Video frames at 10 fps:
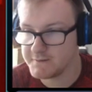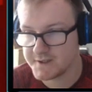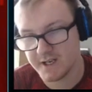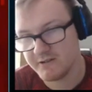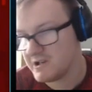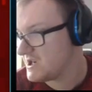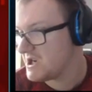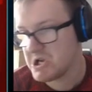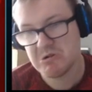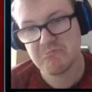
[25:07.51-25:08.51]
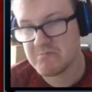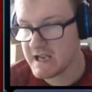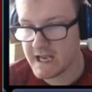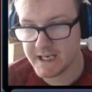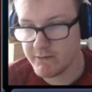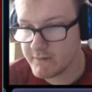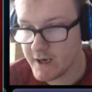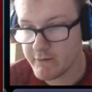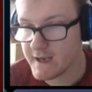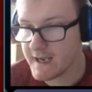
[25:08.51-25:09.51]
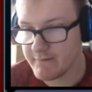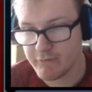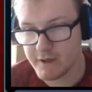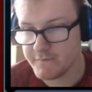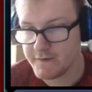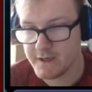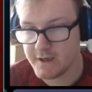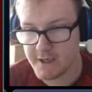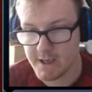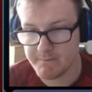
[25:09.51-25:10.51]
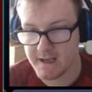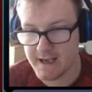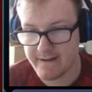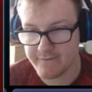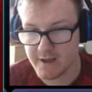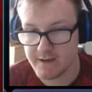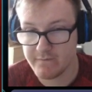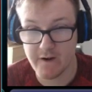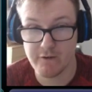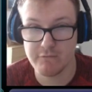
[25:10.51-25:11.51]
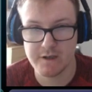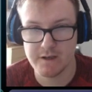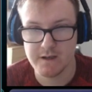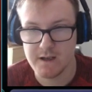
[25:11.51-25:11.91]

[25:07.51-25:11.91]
So I don't know. You have one of your your invoke